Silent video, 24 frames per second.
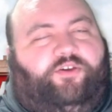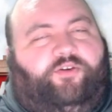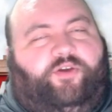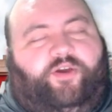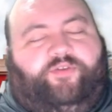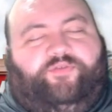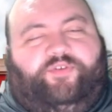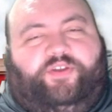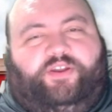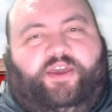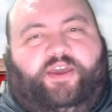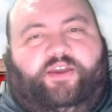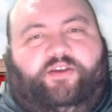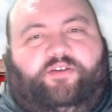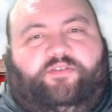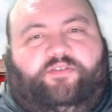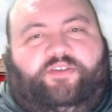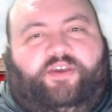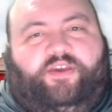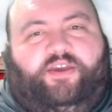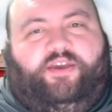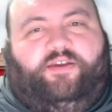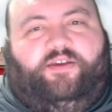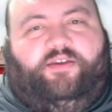everydayers
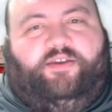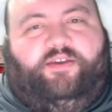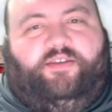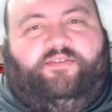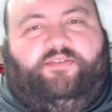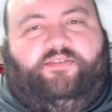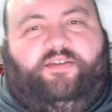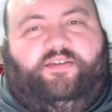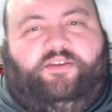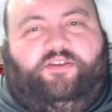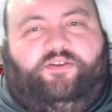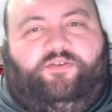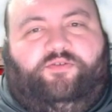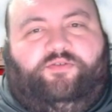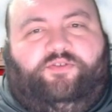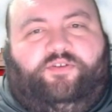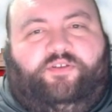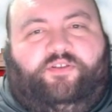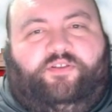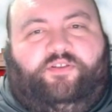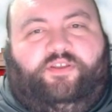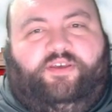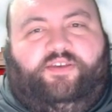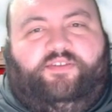that continue
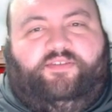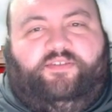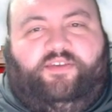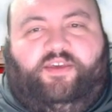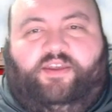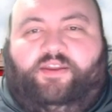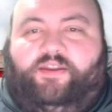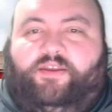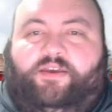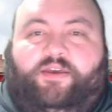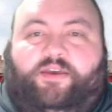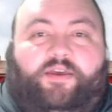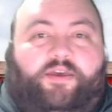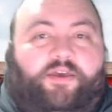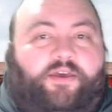to listen.